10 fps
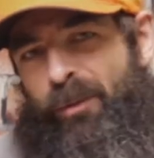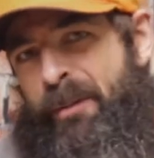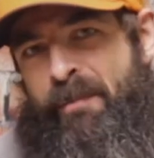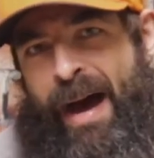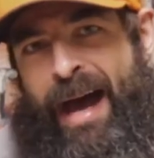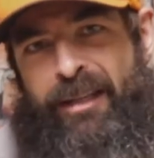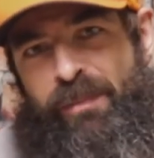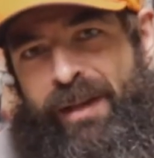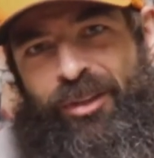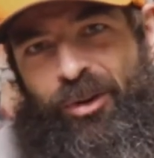
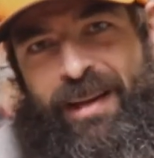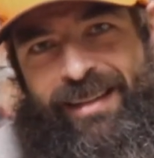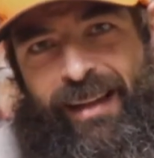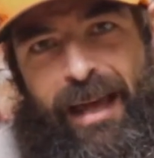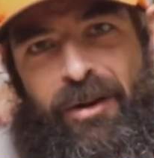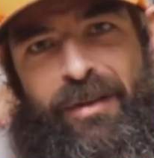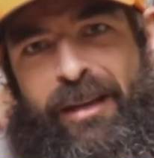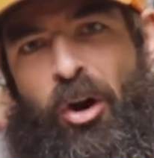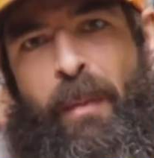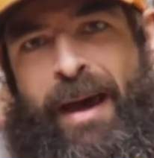reminds me through his letter
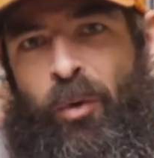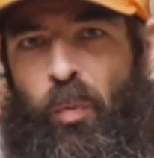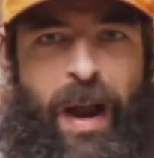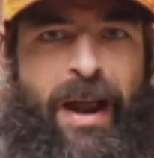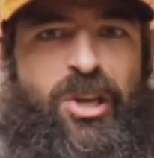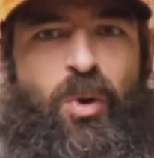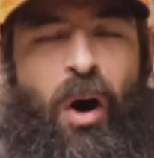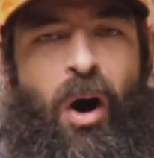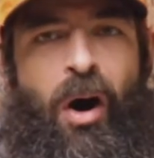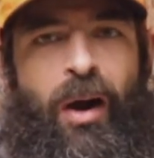that no matter where
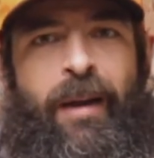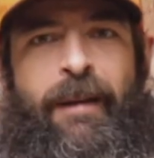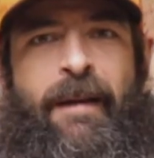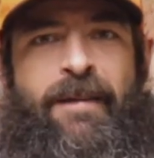you are,